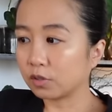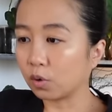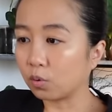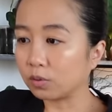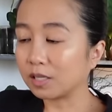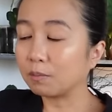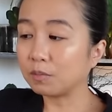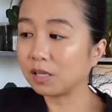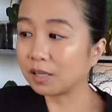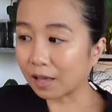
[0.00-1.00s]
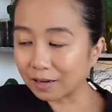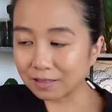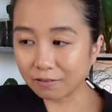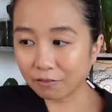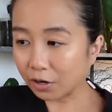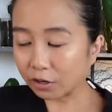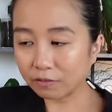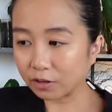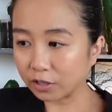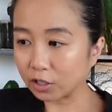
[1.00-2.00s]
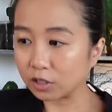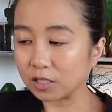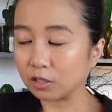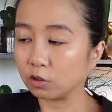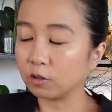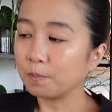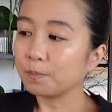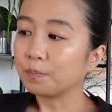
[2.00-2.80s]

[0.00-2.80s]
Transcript: so to me that is a very very good deal